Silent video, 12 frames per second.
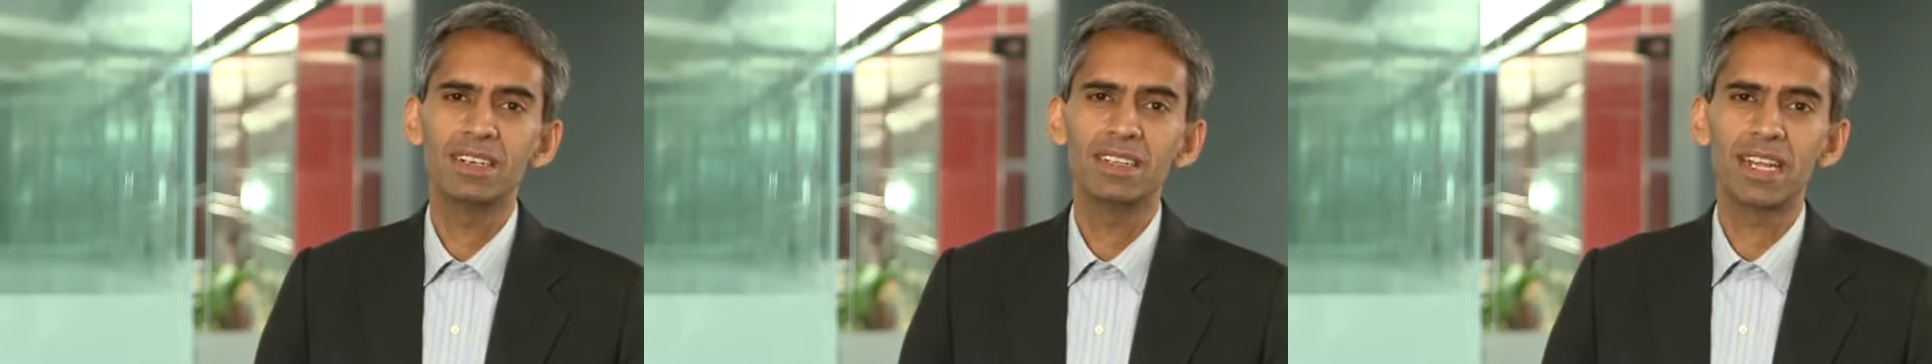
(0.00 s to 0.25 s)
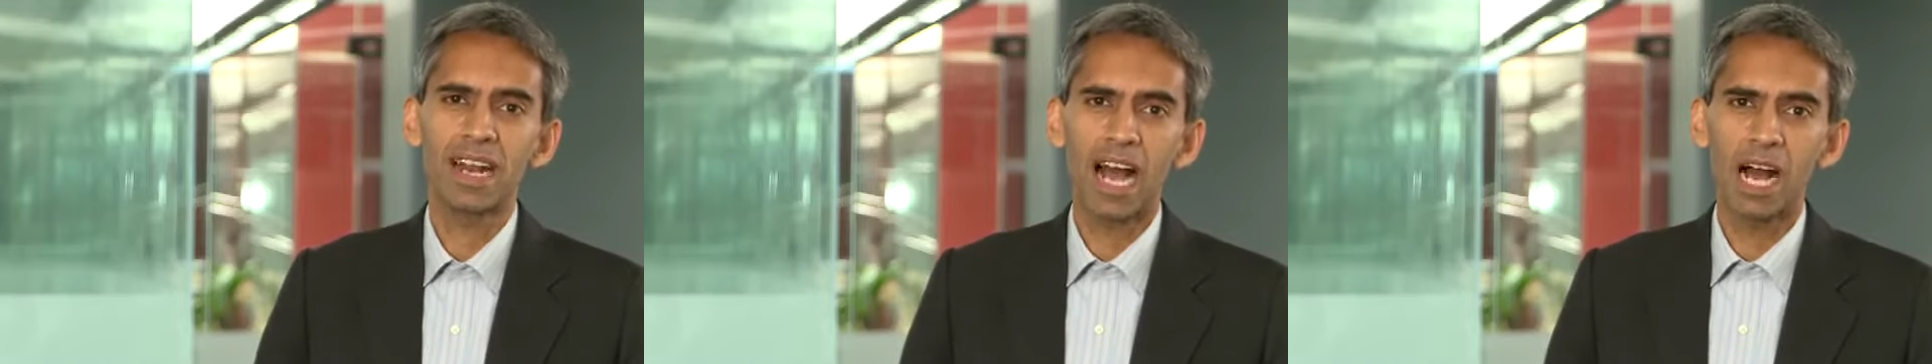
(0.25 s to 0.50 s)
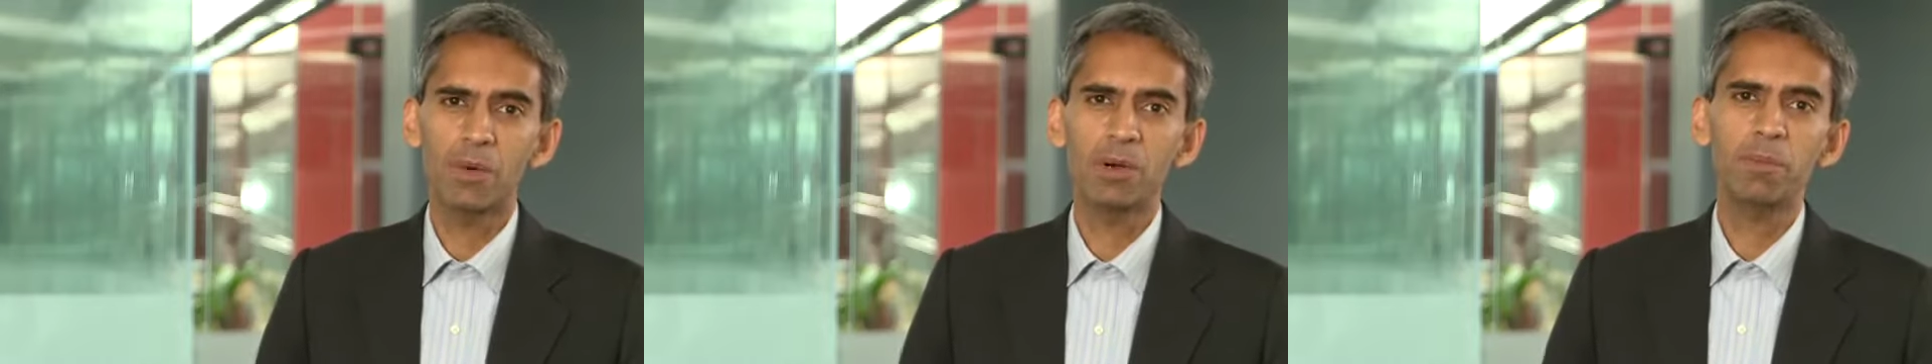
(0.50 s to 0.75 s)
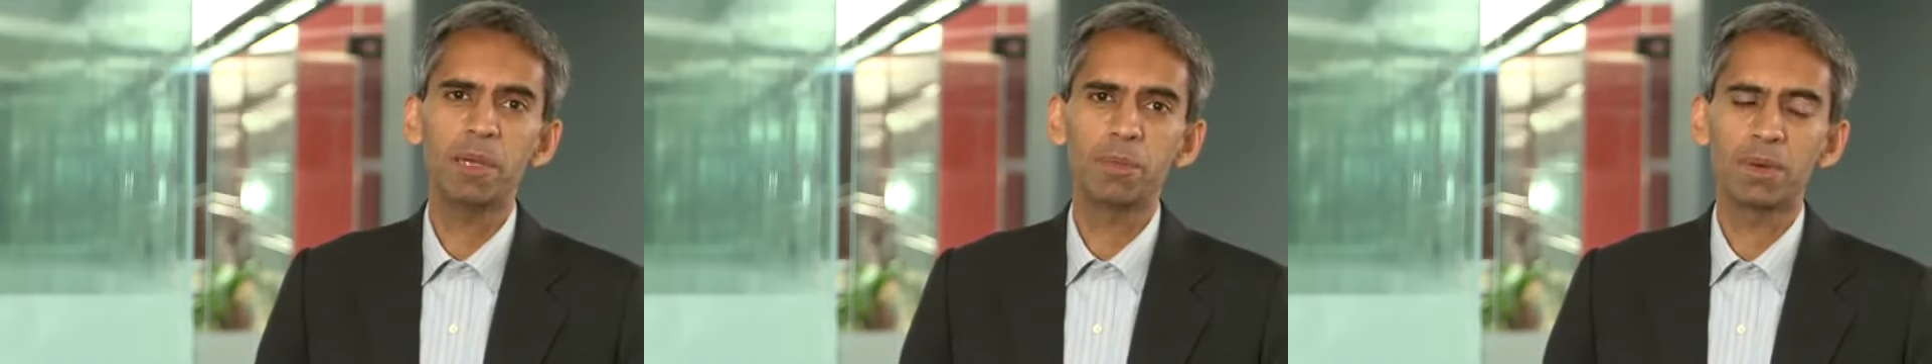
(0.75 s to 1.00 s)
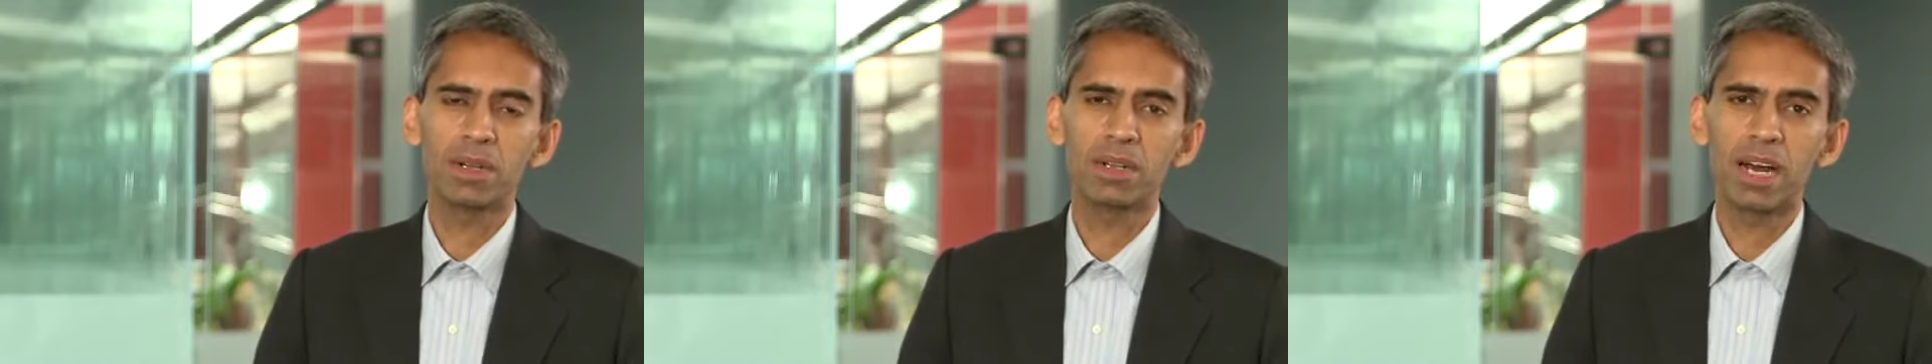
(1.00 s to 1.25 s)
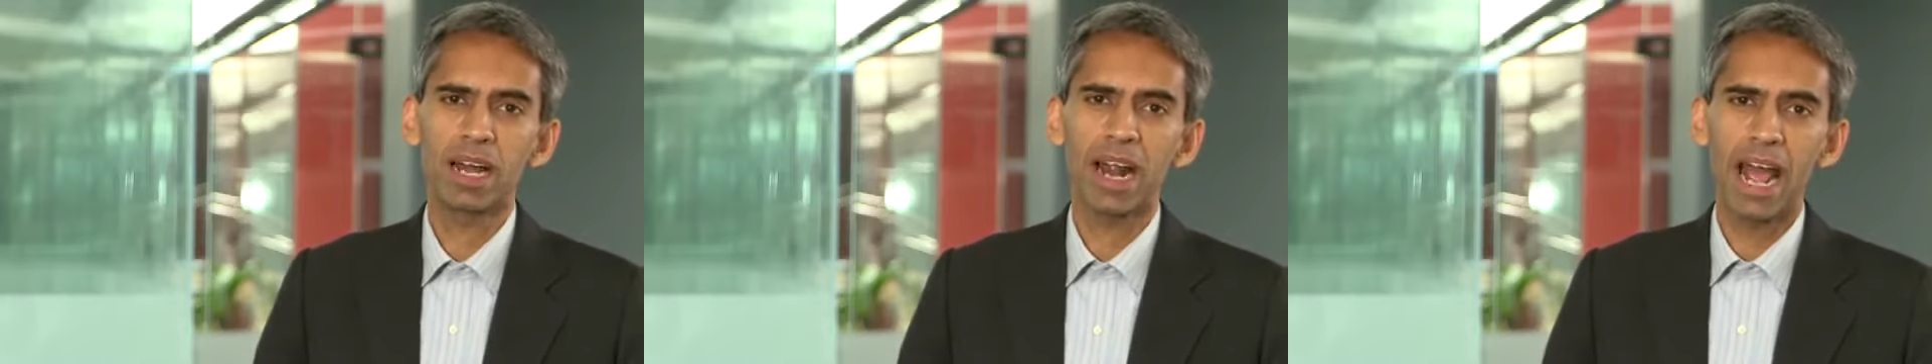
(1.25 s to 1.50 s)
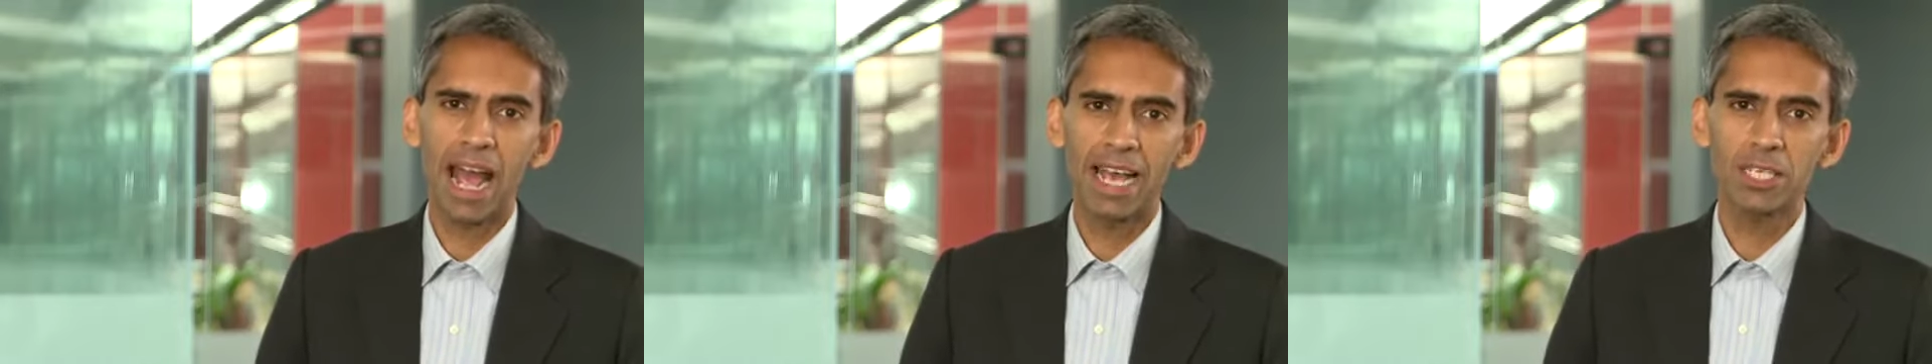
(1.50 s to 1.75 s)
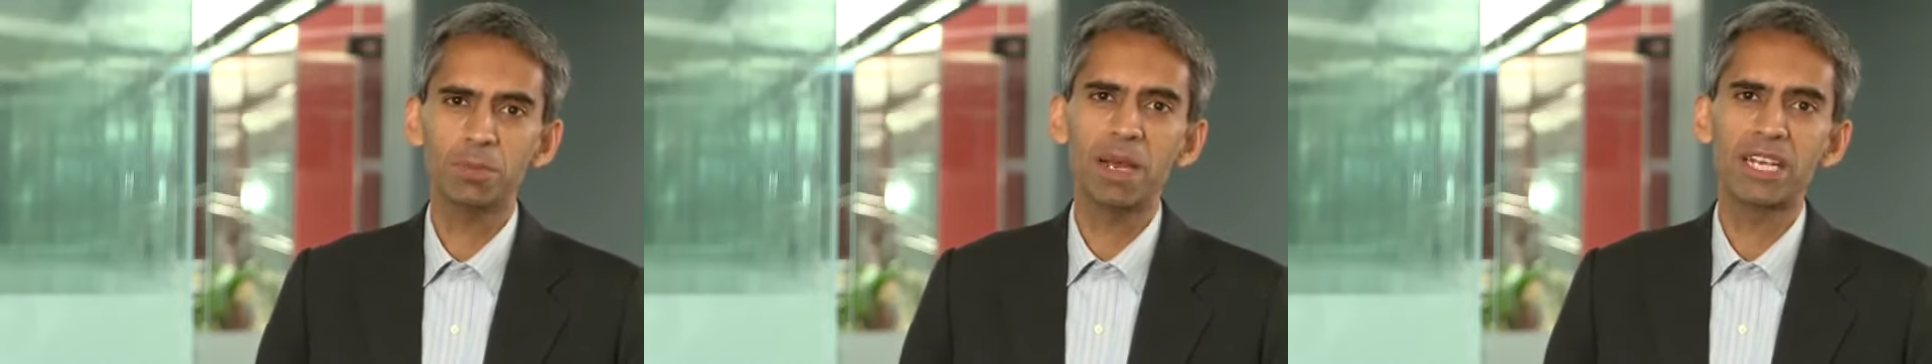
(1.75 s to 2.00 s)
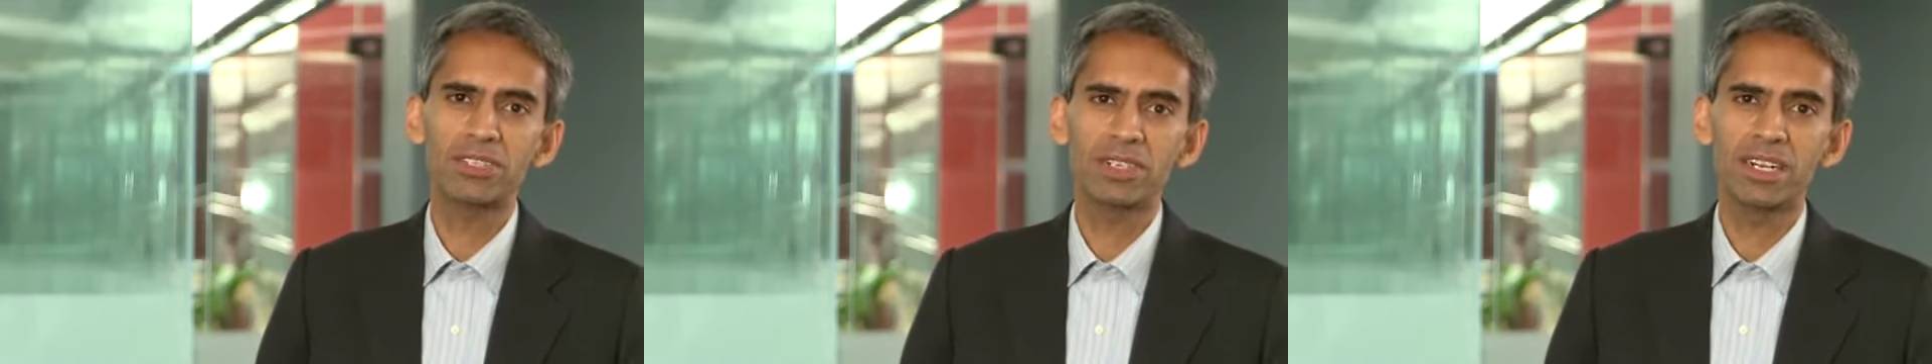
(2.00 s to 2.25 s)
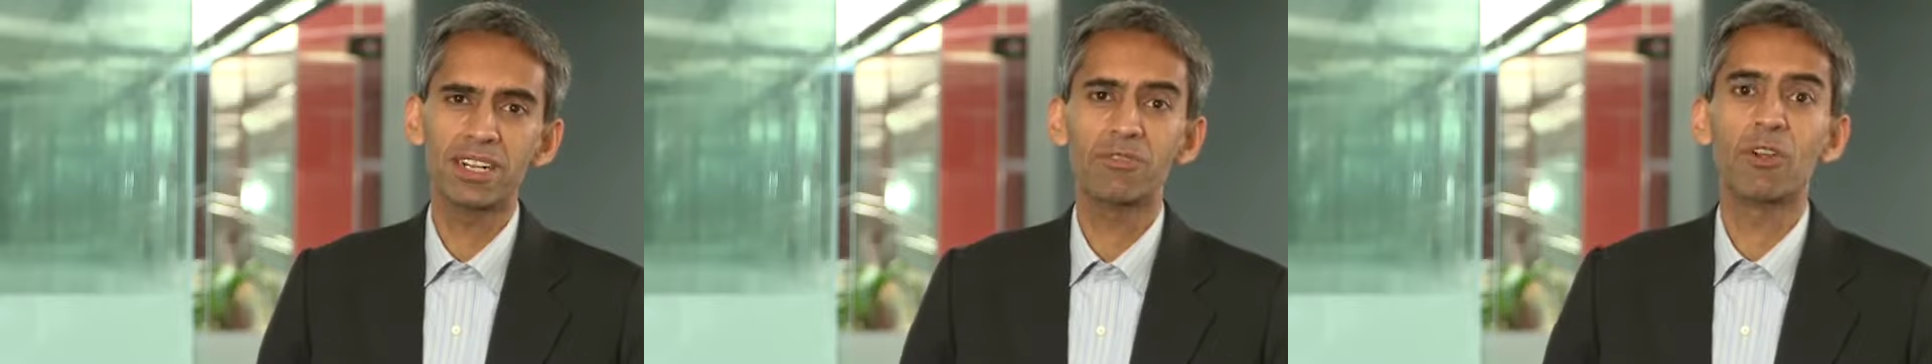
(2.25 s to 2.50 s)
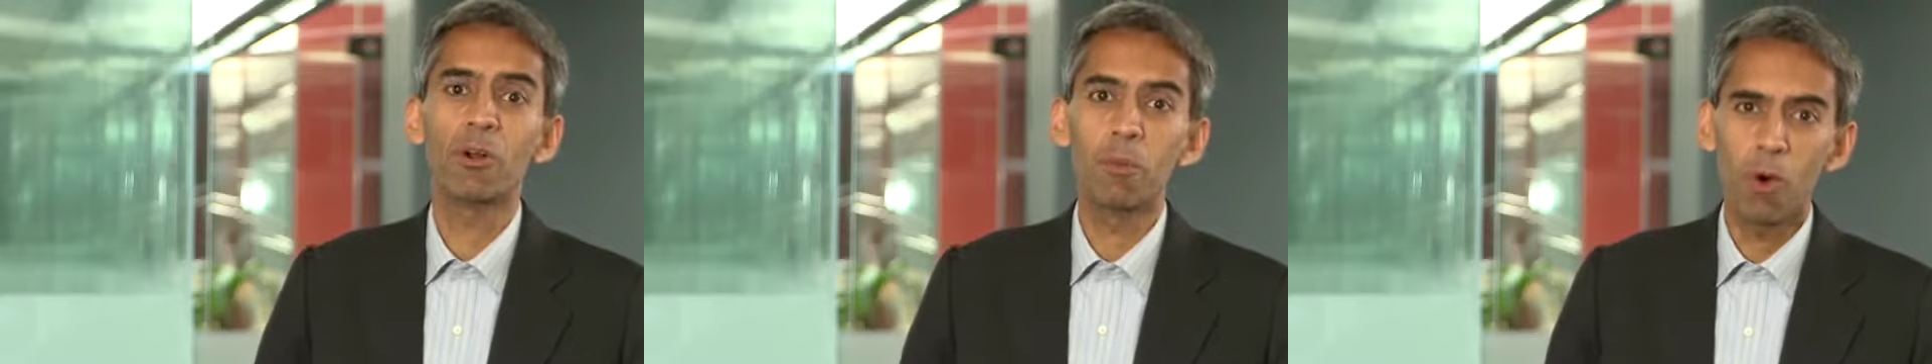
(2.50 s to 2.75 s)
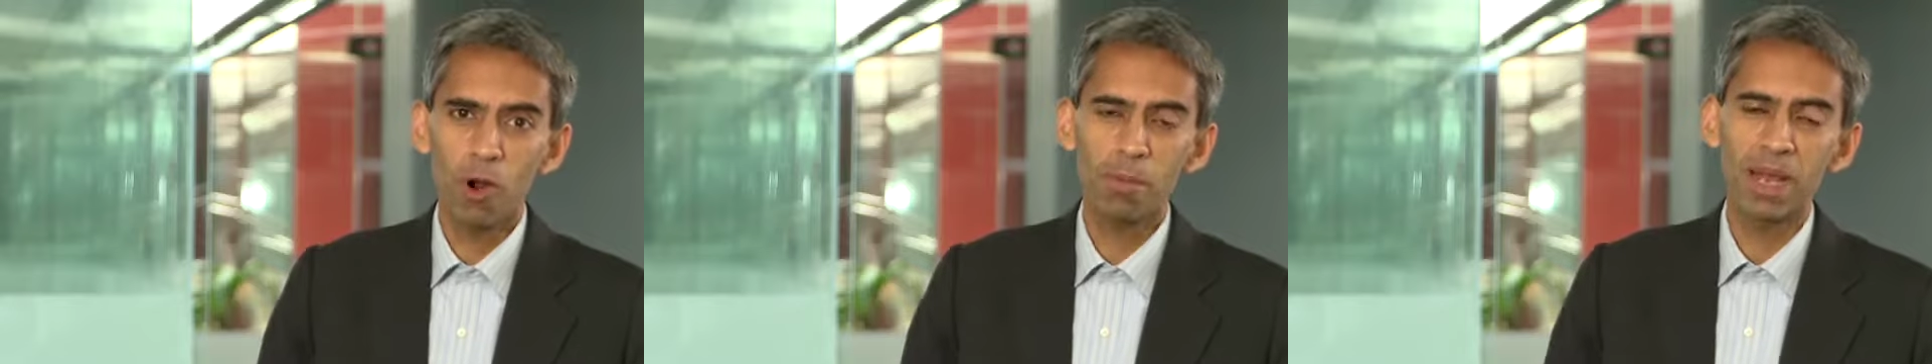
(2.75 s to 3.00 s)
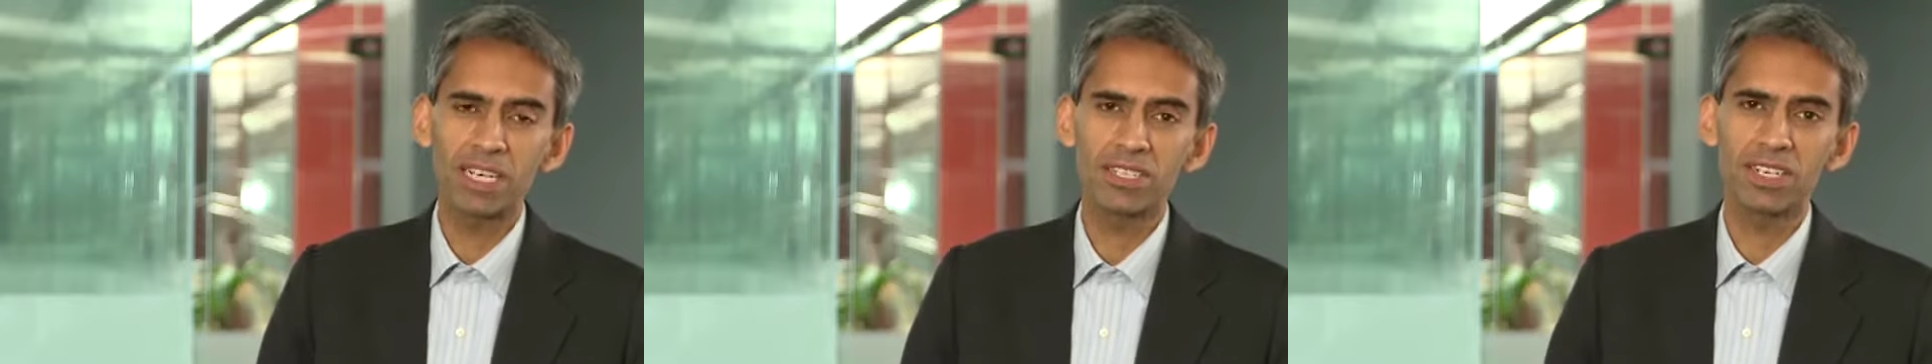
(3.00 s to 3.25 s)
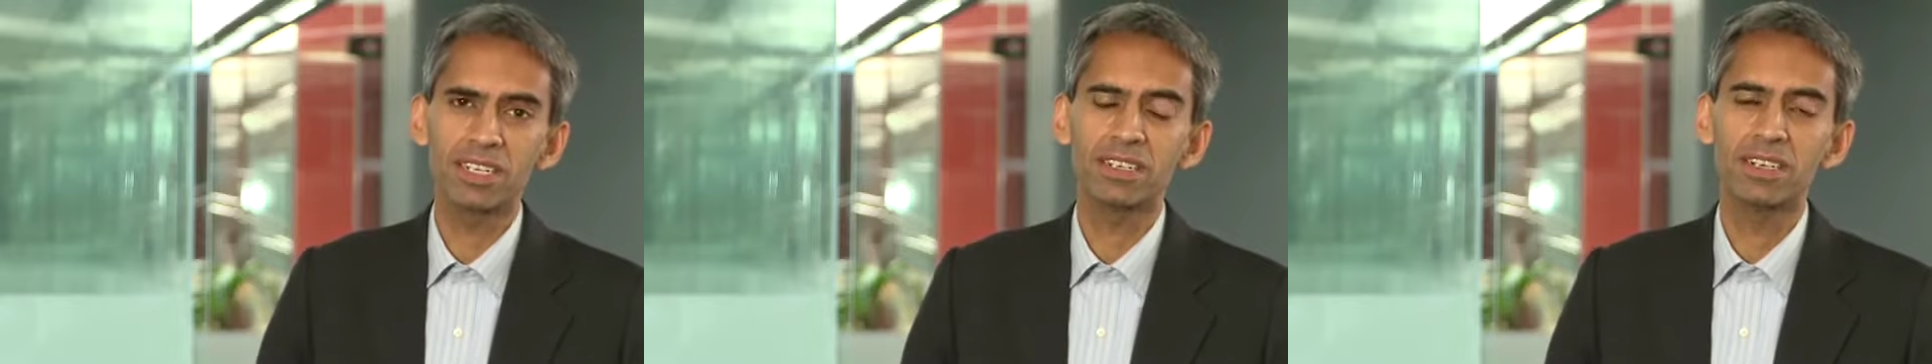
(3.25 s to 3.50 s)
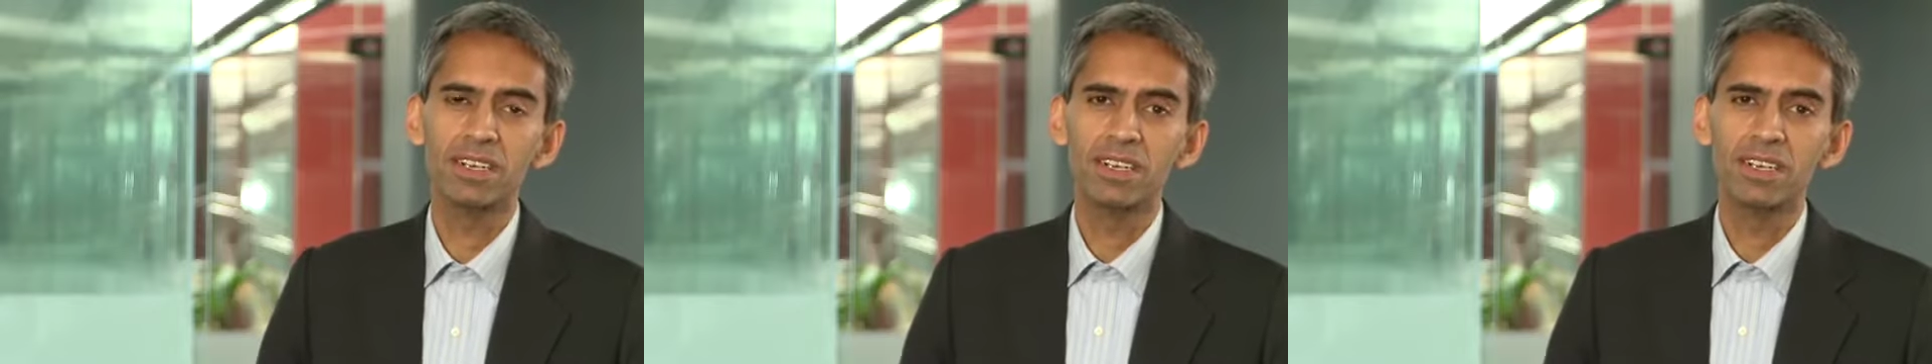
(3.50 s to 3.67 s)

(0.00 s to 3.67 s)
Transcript: that our people are as passionate, if not more passionate,